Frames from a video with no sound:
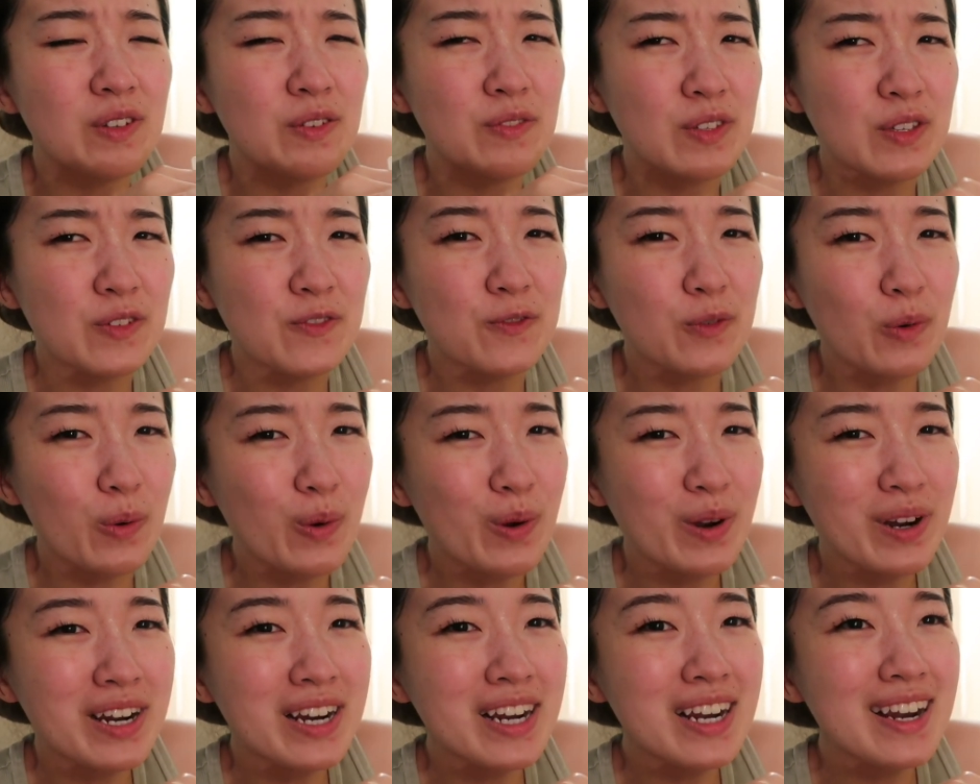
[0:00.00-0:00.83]

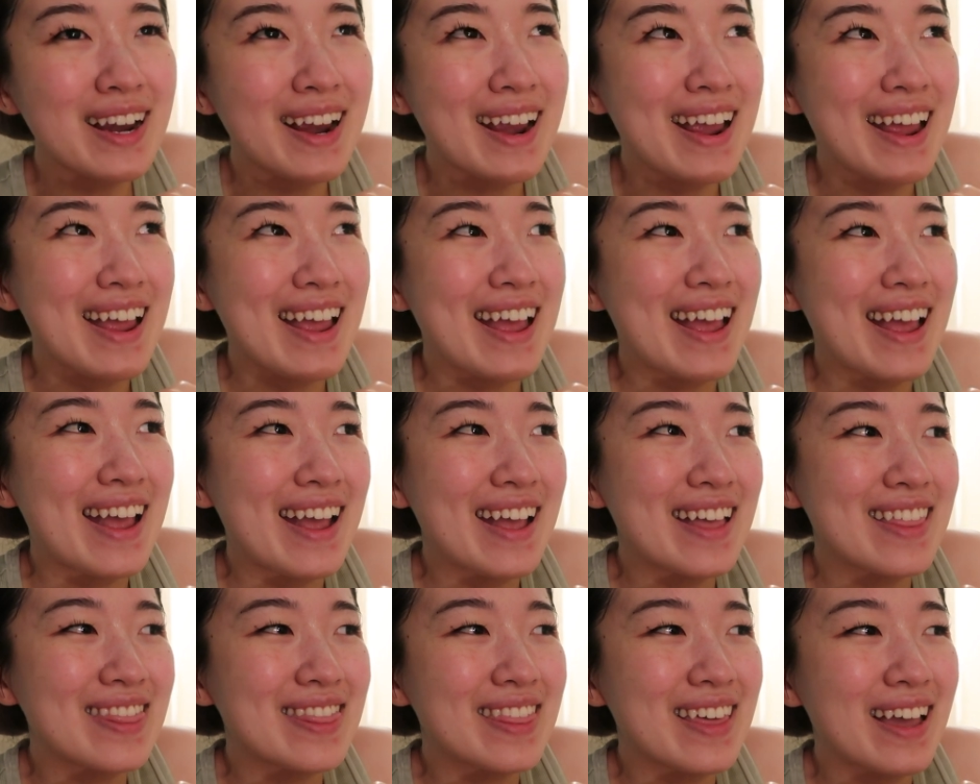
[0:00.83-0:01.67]
54. Yeah.
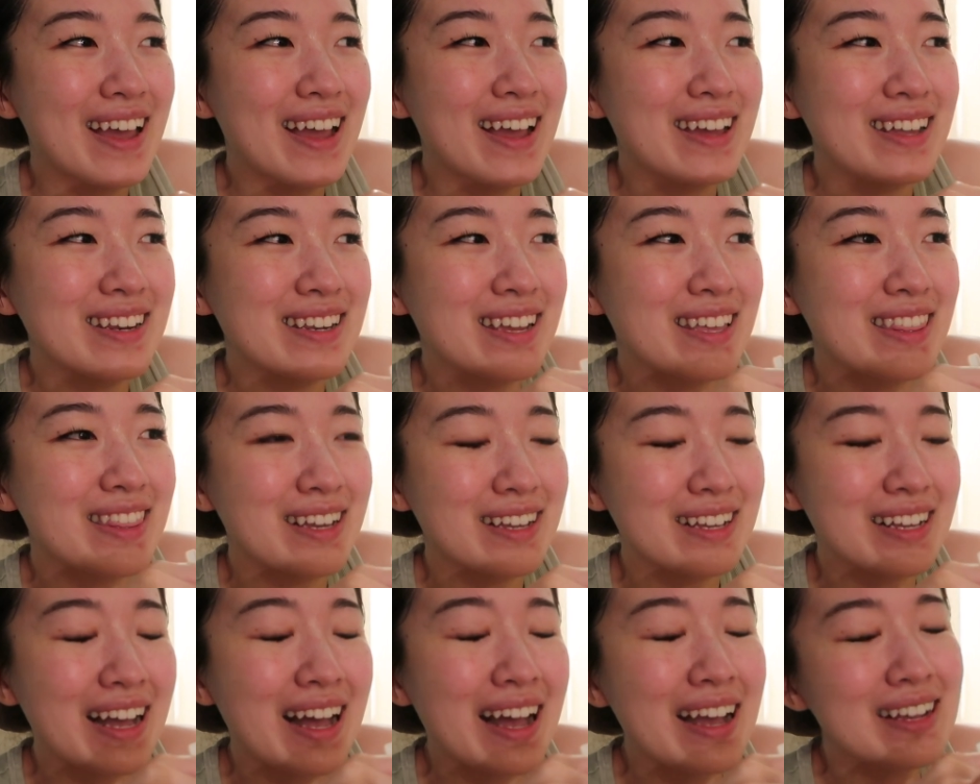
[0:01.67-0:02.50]
And then
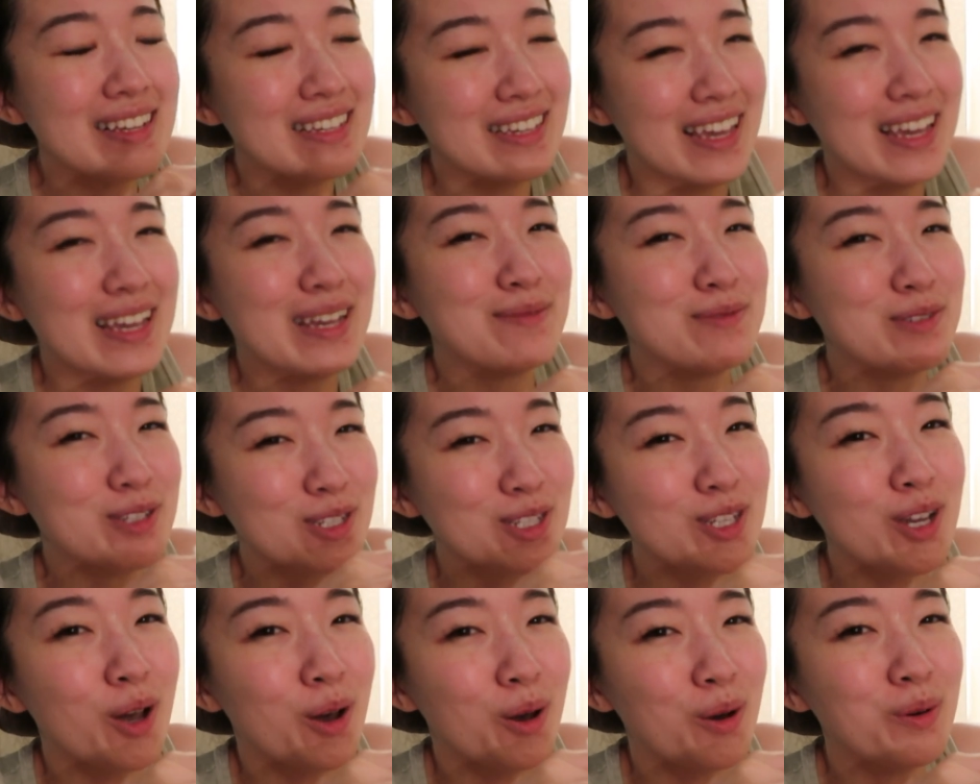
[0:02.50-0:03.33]
the guy came
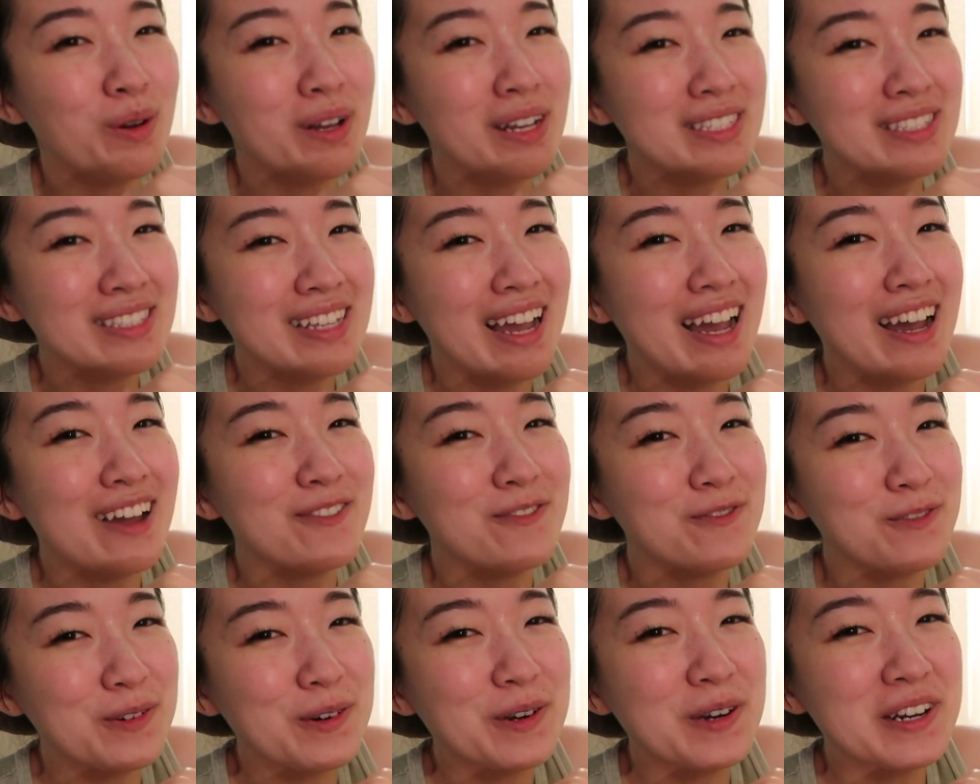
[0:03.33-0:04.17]
to tow us
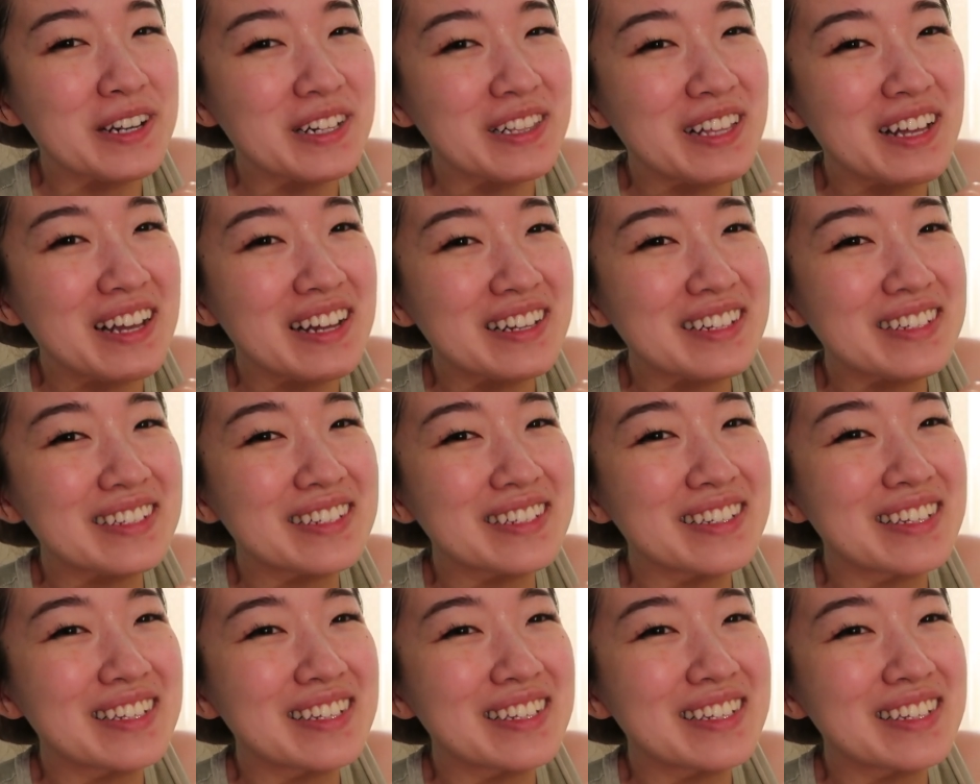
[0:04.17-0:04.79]
at 4 o'clock.